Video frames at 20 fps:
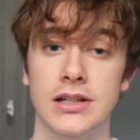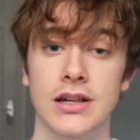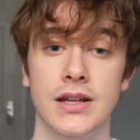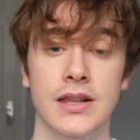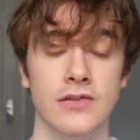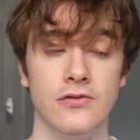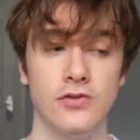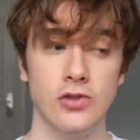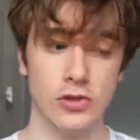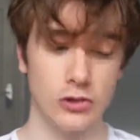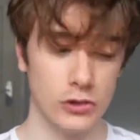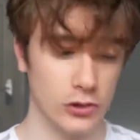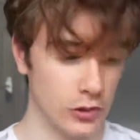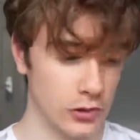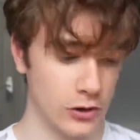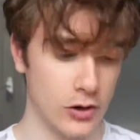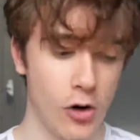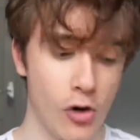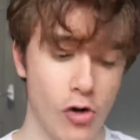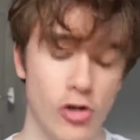And they've done a
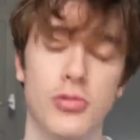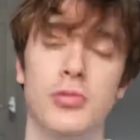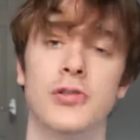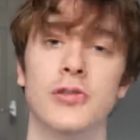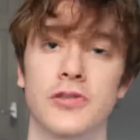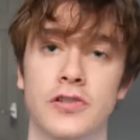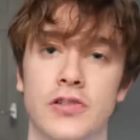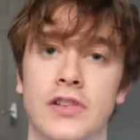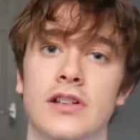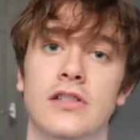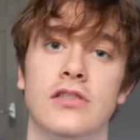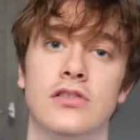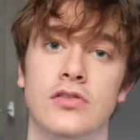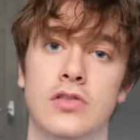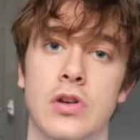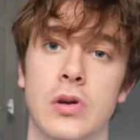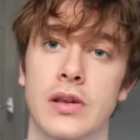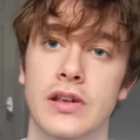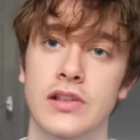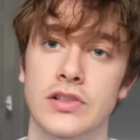lot of horrible things
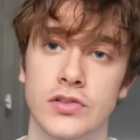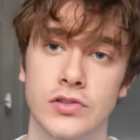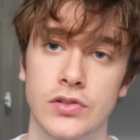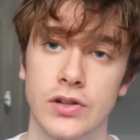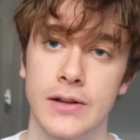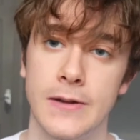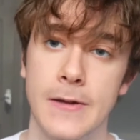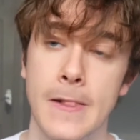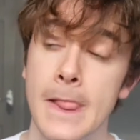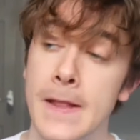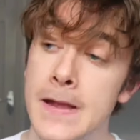throughout history.